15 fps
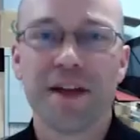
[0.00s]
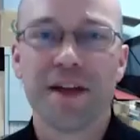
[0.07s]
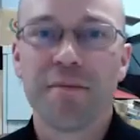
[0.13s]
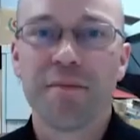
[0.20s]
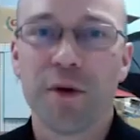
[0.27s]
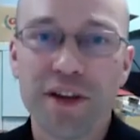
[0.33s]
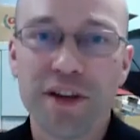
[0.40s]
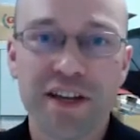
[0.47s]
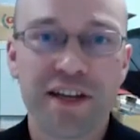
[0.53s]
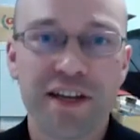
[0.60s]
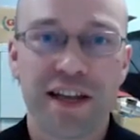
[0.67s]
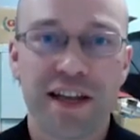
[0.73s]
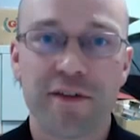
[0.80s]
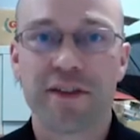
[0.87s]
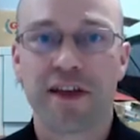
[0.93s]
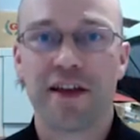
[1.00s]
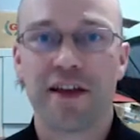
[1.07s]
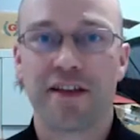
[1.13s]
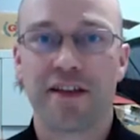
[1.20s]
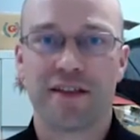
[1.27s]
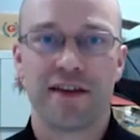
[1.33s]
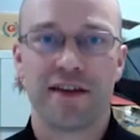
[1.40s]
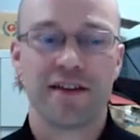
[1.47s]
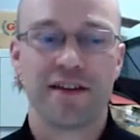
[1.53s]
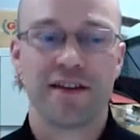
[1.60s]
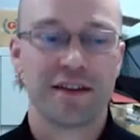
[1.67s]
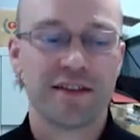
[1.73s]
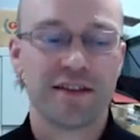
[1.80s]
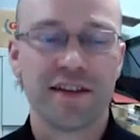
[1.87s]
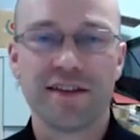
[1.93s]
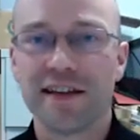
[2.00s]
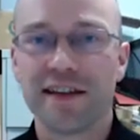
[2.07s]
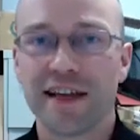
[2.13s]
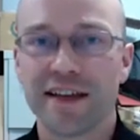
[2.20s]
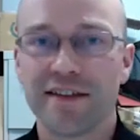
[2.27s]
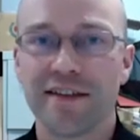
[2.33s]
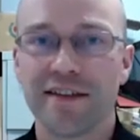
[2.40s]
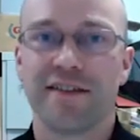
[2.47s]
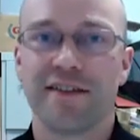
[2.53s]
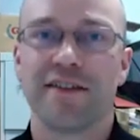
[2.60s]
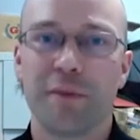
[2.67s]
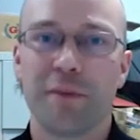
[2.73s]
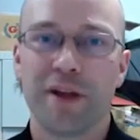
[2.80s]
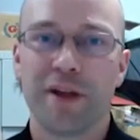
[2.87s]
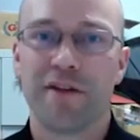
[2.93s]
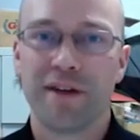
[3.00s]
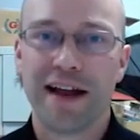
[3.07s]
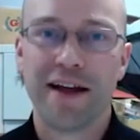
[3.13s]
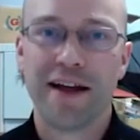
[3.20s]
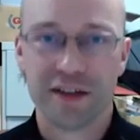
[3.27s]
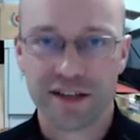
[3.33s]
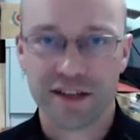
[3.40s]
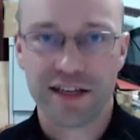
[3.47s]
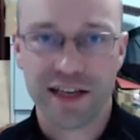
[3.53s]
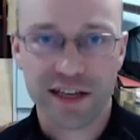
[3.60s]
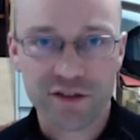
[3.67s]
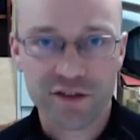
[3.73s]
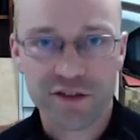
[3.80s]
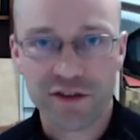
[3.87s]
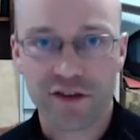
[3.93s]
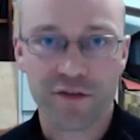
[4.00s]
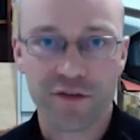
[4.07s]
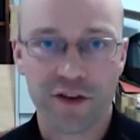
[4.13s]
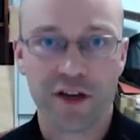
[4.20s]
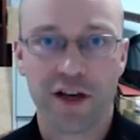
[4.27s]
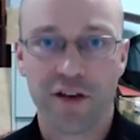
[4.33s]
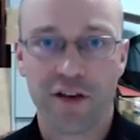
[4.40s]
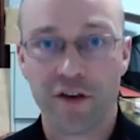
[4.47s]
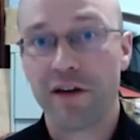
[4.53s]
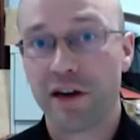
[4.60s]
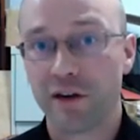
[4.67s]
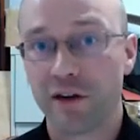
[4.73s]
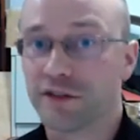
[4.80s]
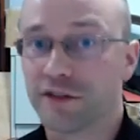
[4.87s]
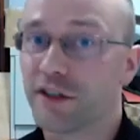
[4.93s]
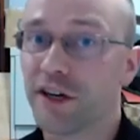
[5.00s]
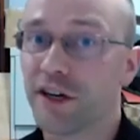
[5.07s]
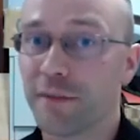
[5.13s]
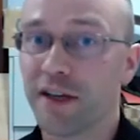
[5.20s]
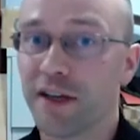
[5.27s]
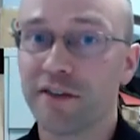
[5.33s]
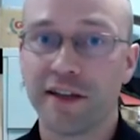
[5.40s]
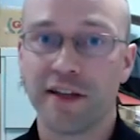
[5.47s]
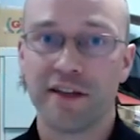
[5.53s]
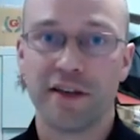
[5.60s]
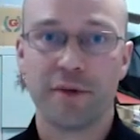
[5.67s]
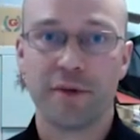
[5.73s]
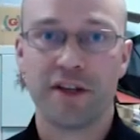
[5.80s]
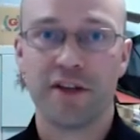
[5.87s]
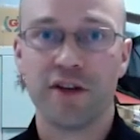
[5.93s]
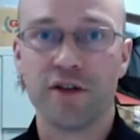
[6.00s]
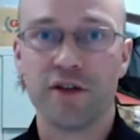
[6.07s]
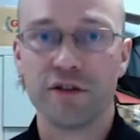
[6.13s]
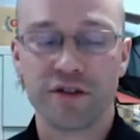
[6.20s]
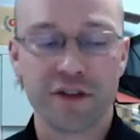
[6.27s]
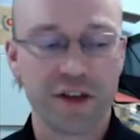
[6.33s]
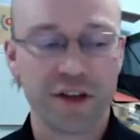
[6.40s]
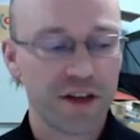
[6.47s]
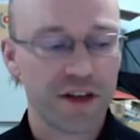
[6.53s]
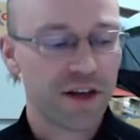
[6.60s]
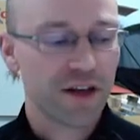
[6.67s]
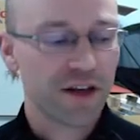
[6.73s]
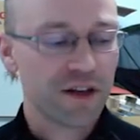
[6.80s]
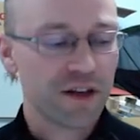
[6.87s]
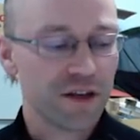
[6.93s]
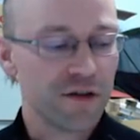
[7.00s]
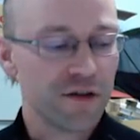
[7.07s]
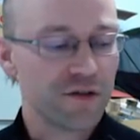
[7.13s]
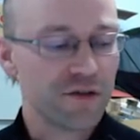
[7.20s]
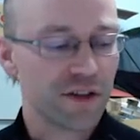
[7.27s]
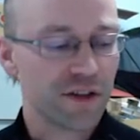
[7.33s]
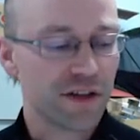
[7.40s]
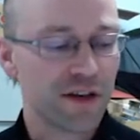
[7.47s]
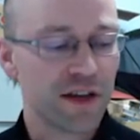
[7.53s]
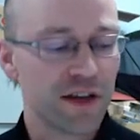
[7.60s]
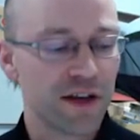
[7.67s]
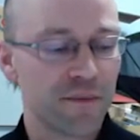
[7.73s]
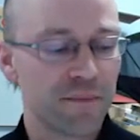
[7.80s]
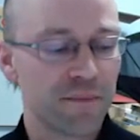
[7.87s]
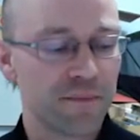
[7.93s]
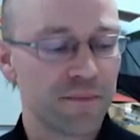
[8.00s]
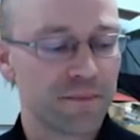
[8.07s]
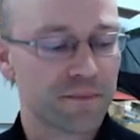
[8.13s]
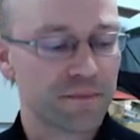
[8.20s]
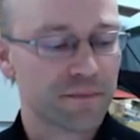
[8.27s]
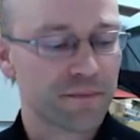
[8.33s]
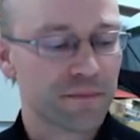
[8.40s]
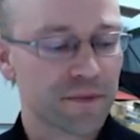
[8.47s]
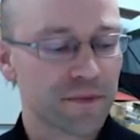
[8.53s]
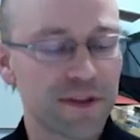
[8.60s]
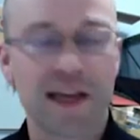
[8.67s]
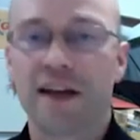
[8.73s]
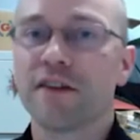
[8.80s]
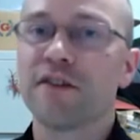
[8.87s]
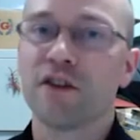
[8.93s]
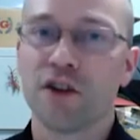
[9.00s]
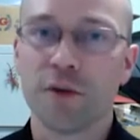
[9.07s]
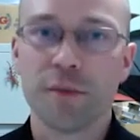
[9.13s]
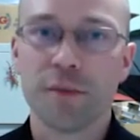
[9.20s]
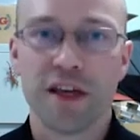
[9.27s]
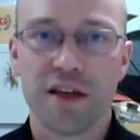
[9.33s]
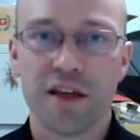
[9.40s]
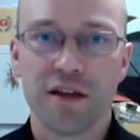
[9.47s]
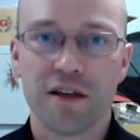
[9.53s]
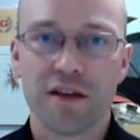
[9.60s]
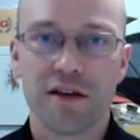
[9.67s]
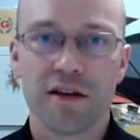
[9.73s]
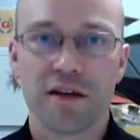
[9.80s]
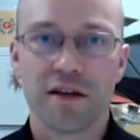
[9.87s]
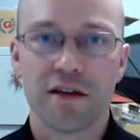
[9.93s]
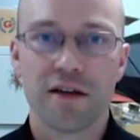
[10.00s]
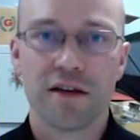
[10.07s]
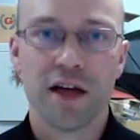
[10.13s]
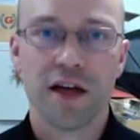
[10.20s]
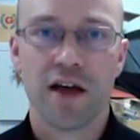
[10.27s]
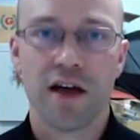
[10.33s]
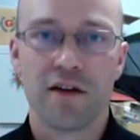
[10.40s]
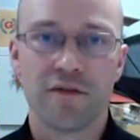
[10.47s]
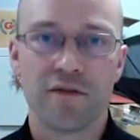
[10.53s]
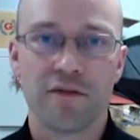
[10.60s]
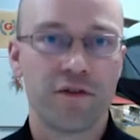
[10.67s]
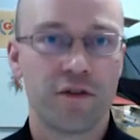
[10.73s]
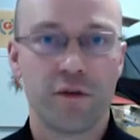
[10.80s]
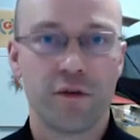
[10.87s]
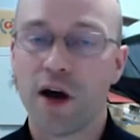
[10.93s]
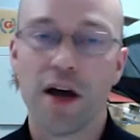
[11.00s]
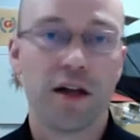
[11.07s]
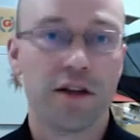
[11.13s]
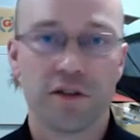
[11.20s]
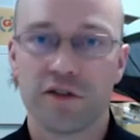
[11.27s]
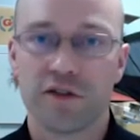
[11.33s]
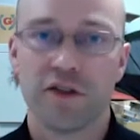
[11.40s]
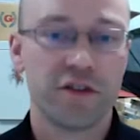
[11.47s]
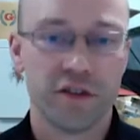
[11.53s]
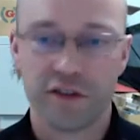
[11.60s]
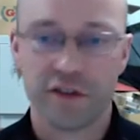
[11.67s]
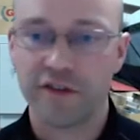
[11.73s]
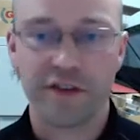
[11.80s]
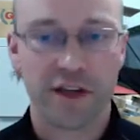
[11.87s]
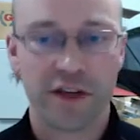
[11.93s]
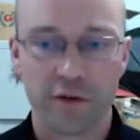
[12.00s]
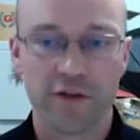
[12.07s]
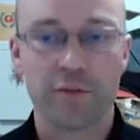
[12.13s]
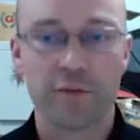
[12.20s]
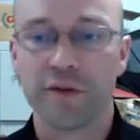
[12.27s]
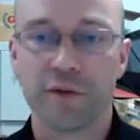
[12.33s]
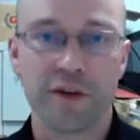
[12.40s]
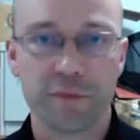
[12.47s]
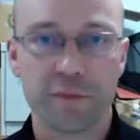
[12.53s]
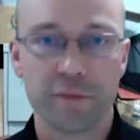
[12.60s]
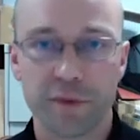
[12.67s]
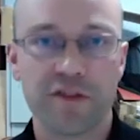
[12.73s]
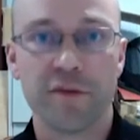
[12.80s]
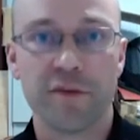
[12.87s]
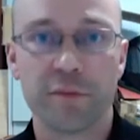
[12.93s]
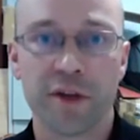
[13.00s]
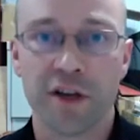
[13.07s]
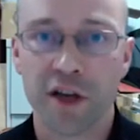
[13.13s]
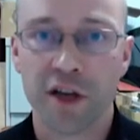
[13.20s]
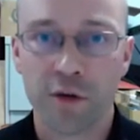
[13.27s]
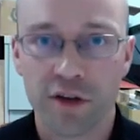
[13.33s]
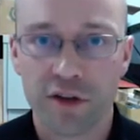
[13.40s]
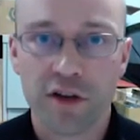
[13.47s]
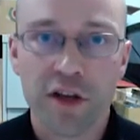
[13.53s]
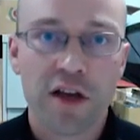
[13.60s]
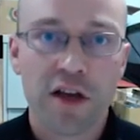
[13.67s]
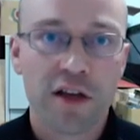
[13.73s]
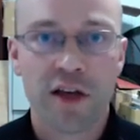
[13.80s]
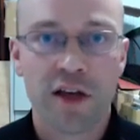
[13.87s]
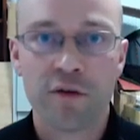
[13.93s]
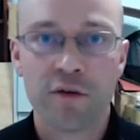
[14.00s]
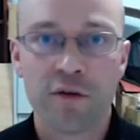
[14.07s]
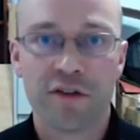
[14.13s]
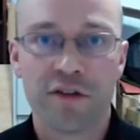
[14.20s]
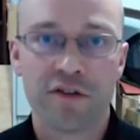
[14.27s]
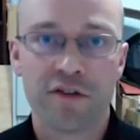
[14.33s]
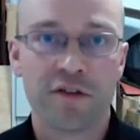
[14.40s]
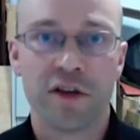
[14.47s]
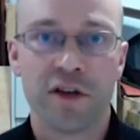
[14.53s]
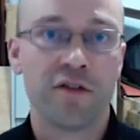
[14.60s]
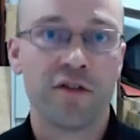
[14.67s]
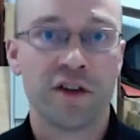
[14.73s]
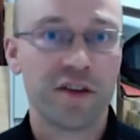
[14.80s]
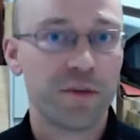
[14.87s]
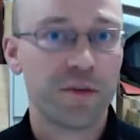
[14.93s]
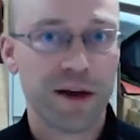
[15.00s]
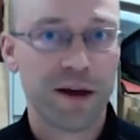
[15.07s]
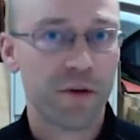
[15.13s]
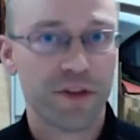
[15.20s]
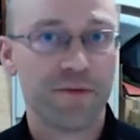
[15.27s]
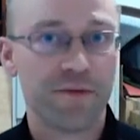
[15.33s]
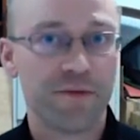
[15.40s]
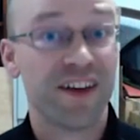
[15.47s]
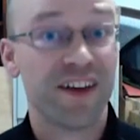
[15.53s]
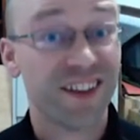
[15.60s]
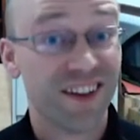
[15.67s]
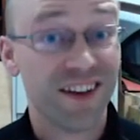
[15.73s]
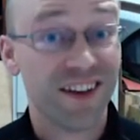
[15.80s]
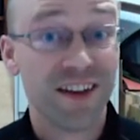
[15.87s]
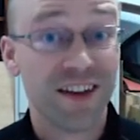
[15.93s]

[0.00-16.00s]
but we didn't. The titillators have been around in the literature for a very long time, actually, and they've been used in taxonomy for a while to distinguish between species, but no one has known shit about what they've done.